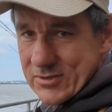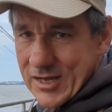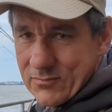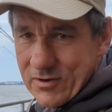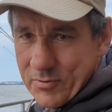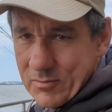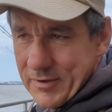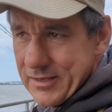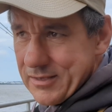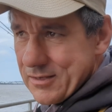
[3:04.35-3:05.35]
now I've put
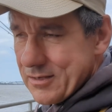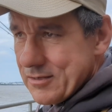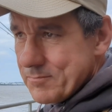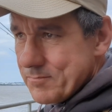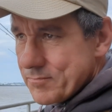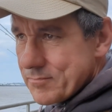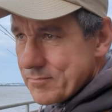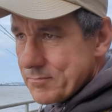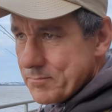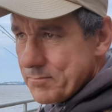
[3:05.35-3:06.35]
my
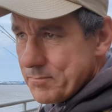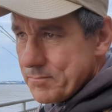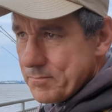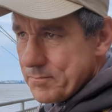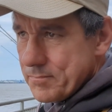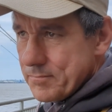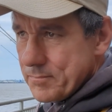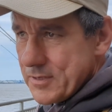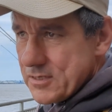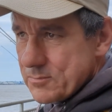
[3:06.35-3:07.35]

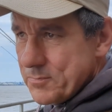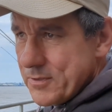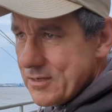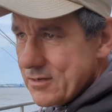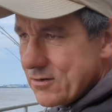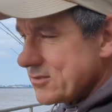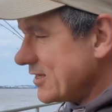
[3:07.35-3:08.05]
beach and pier rod